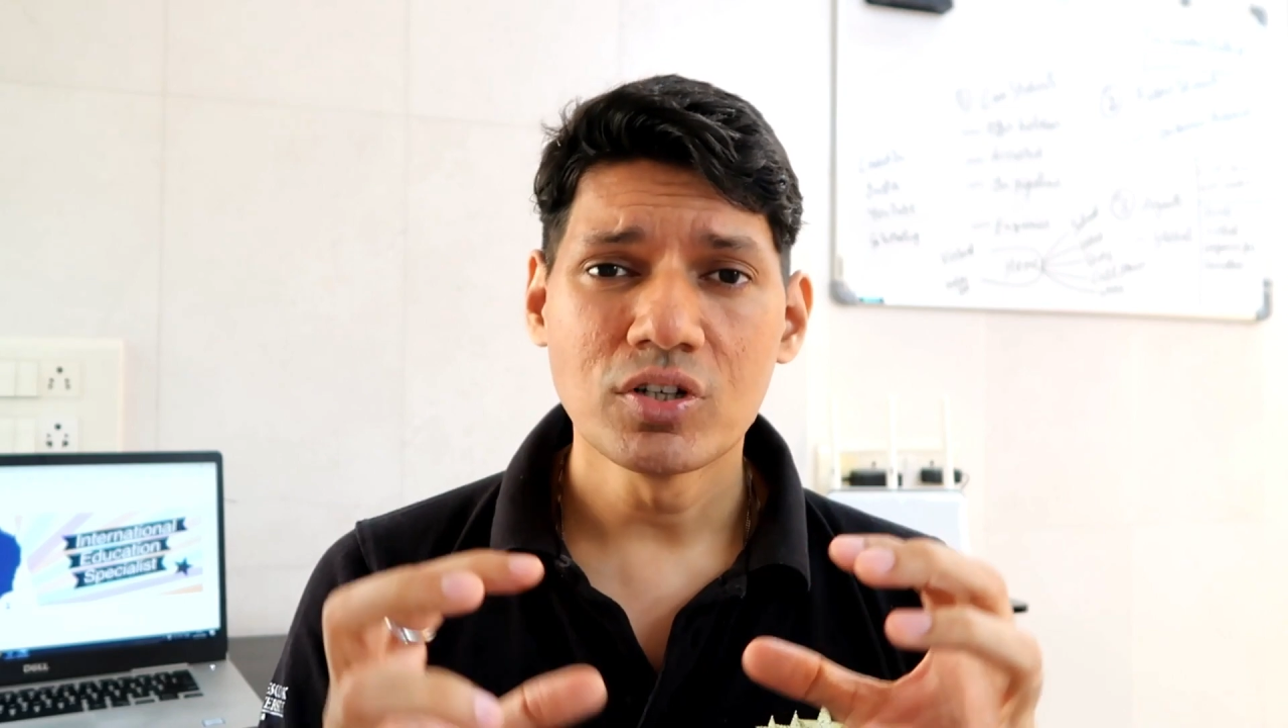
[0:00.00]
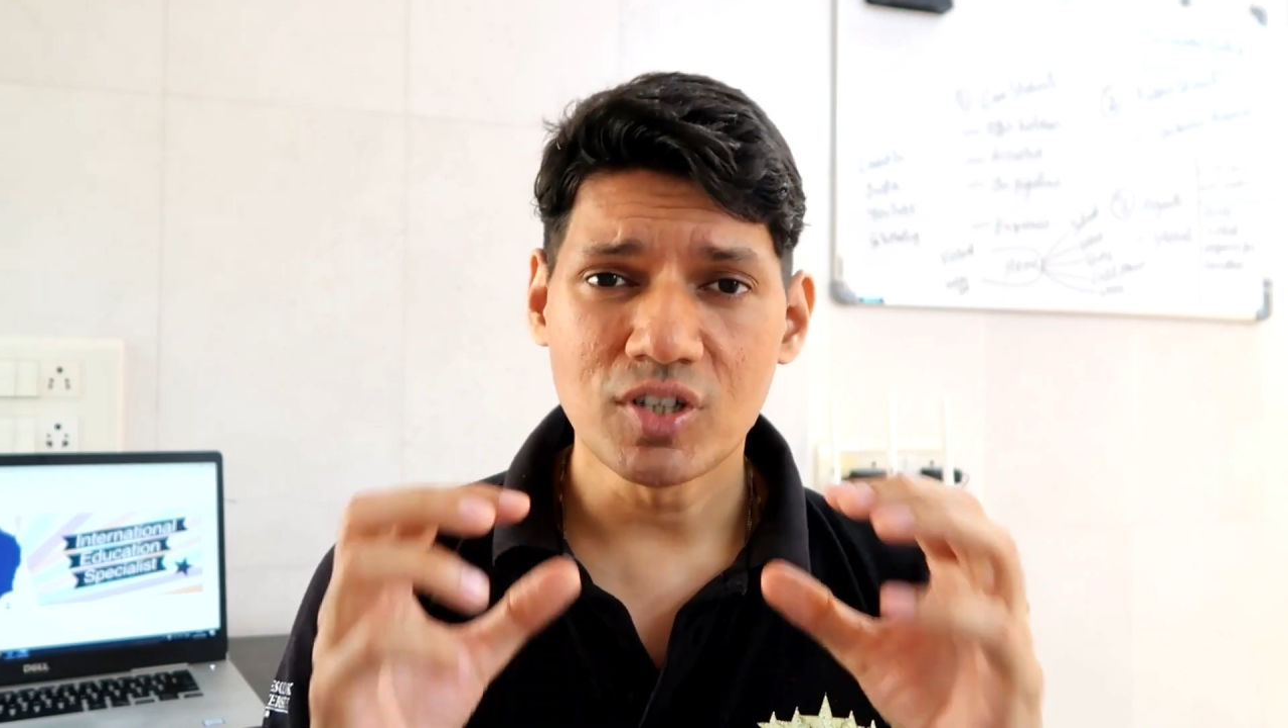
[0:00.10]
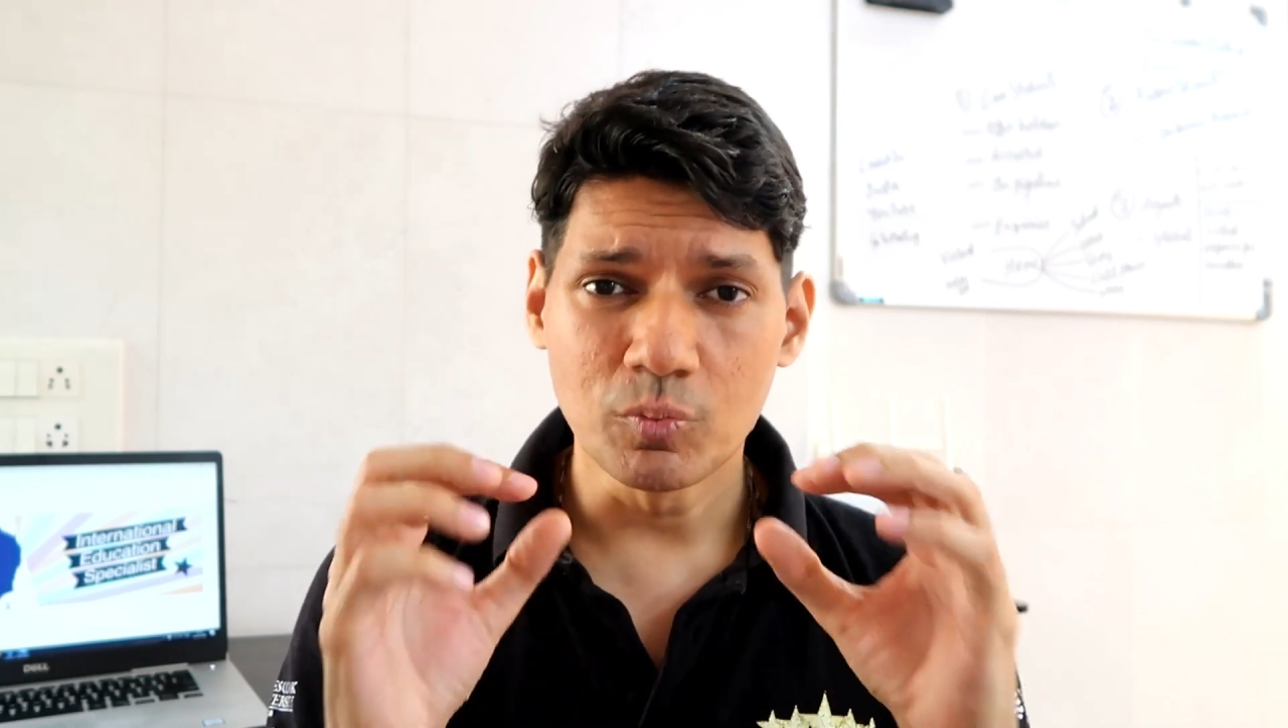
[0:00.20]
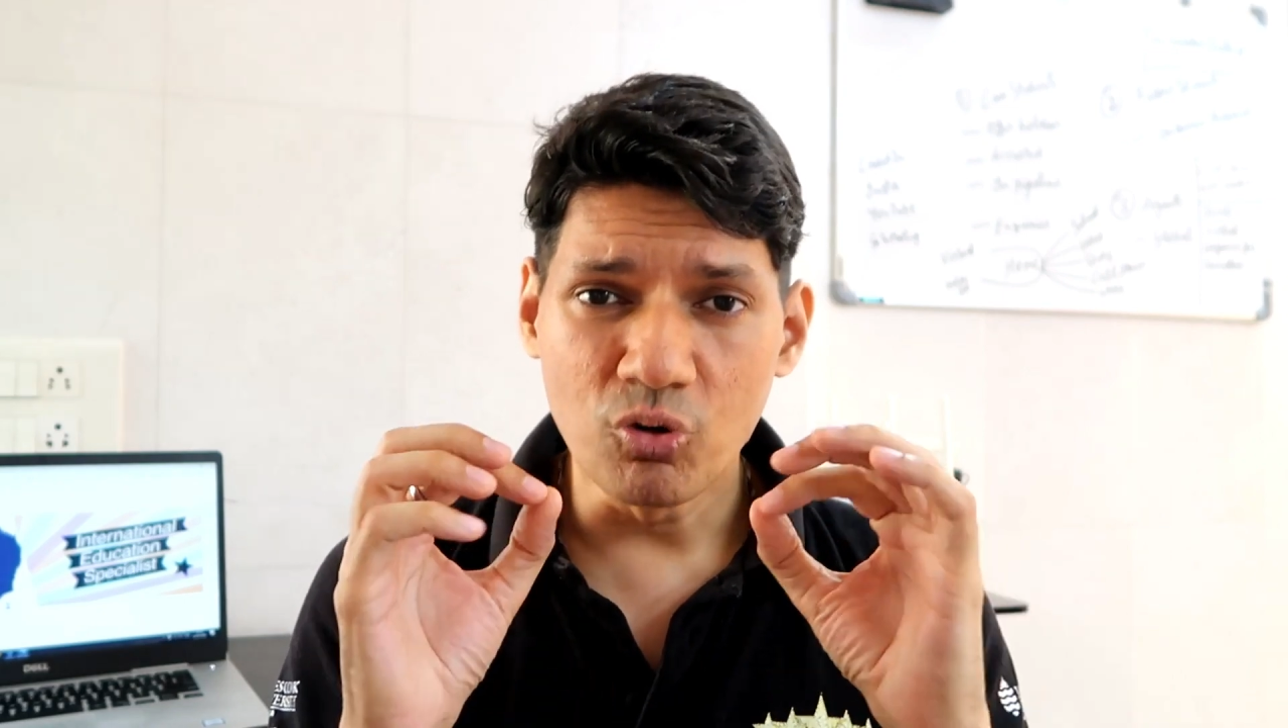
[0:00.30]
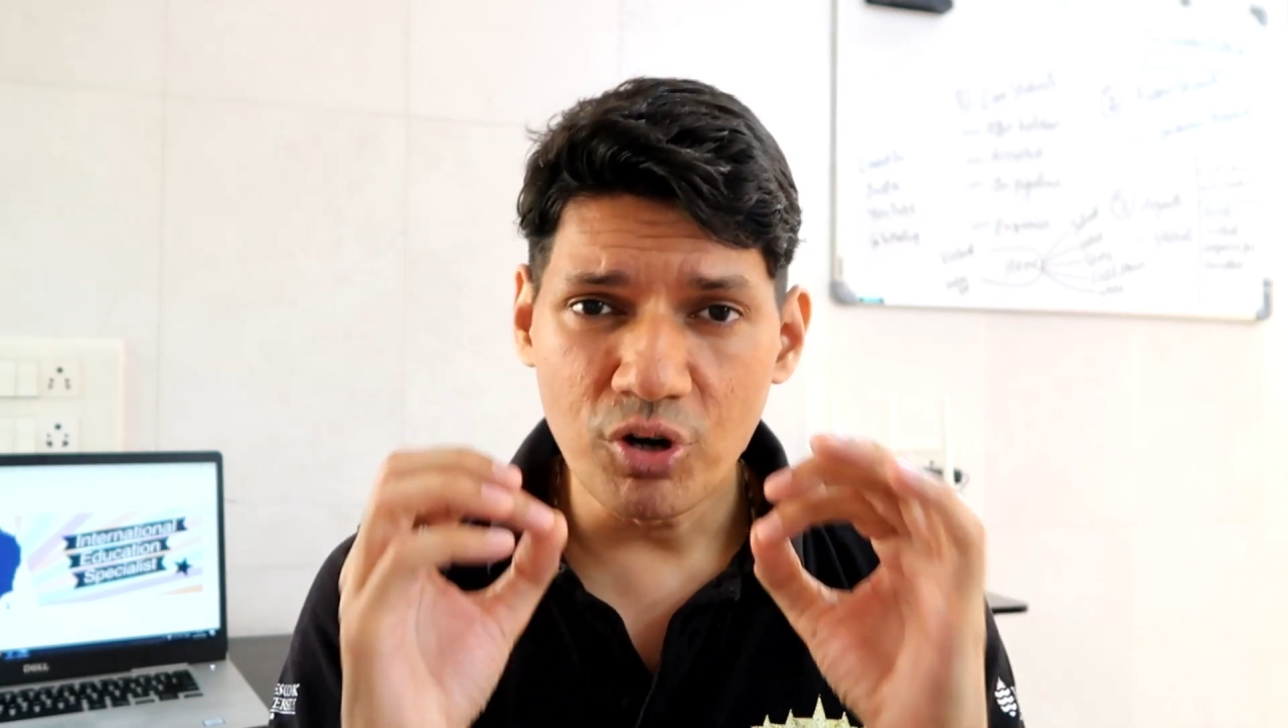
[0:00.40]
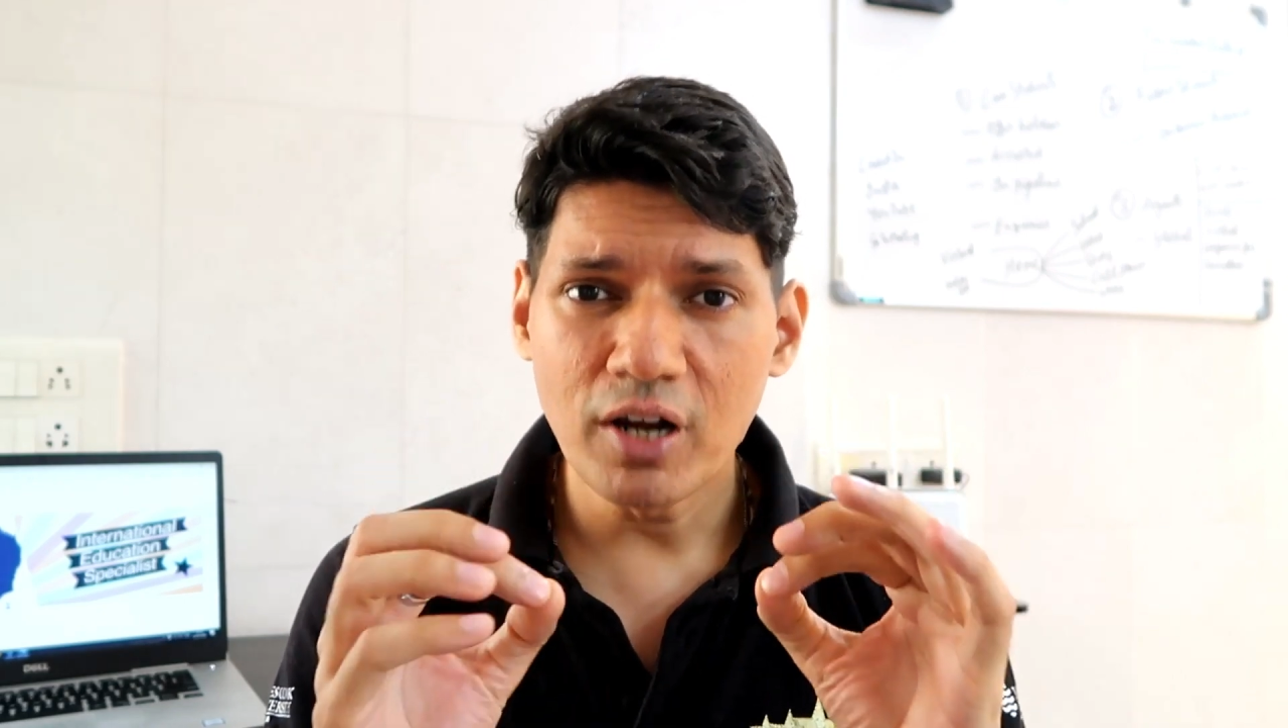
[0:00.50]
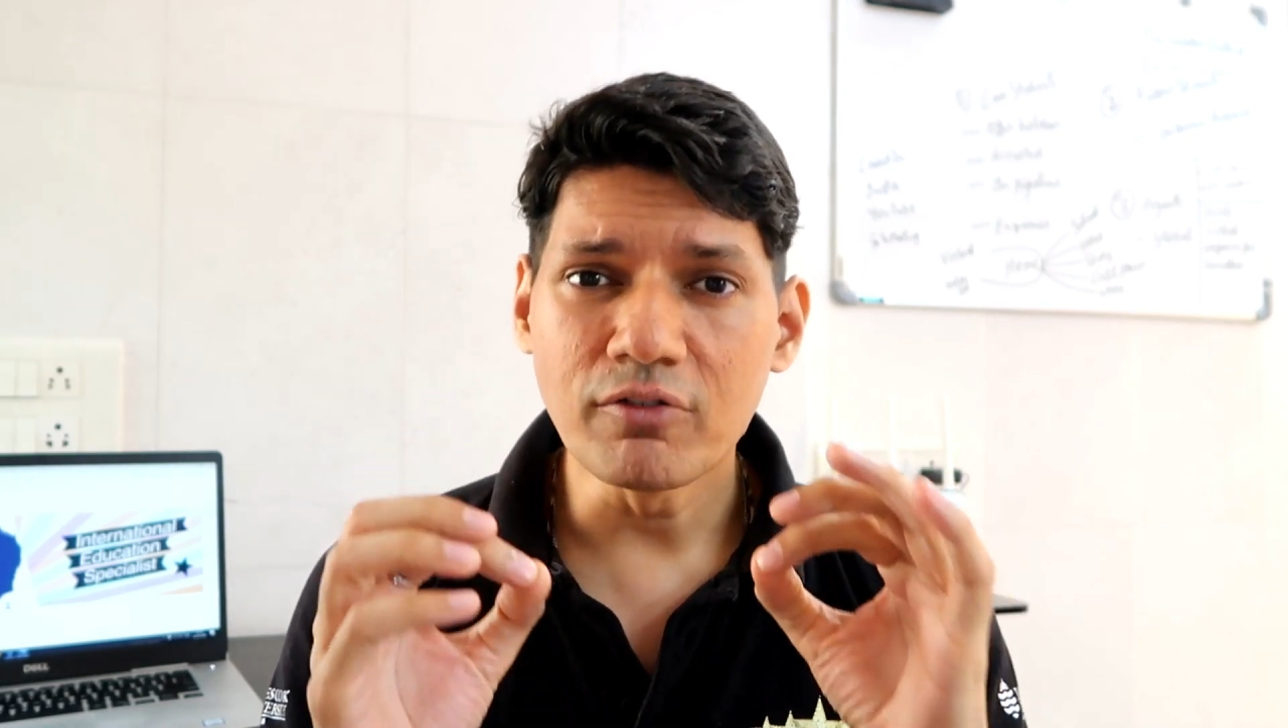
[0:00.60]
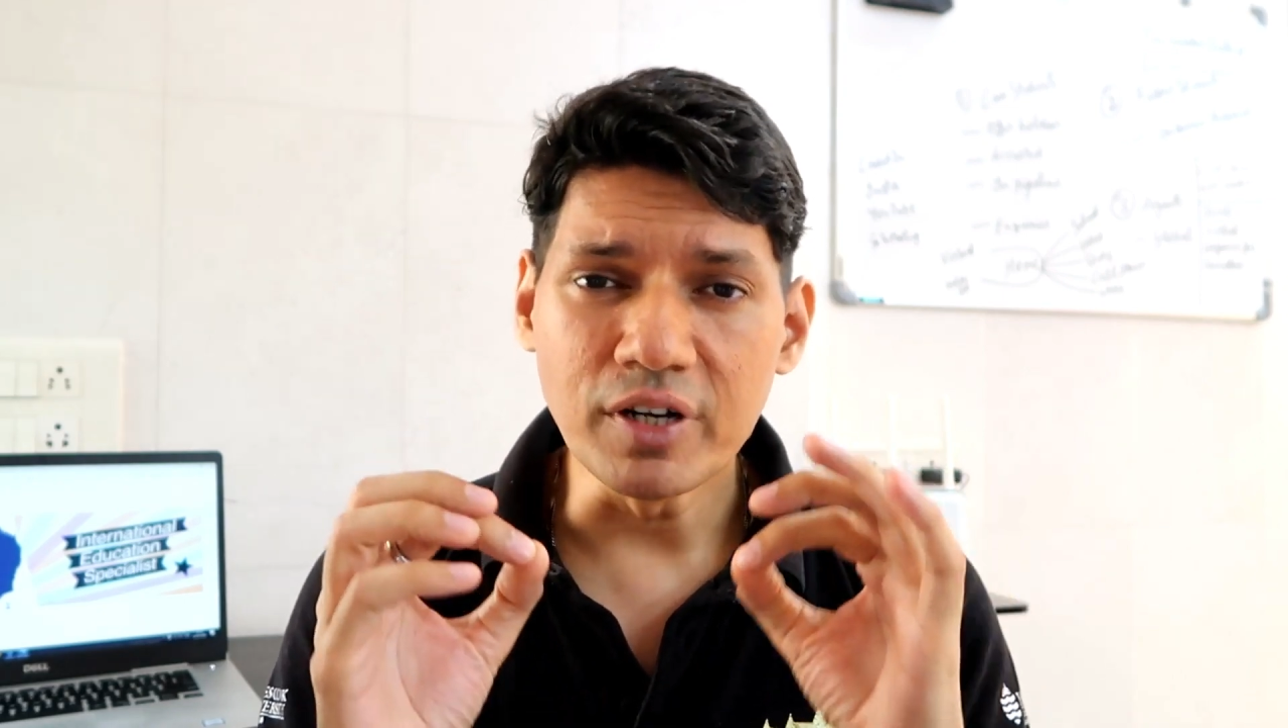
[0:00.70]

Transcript: some real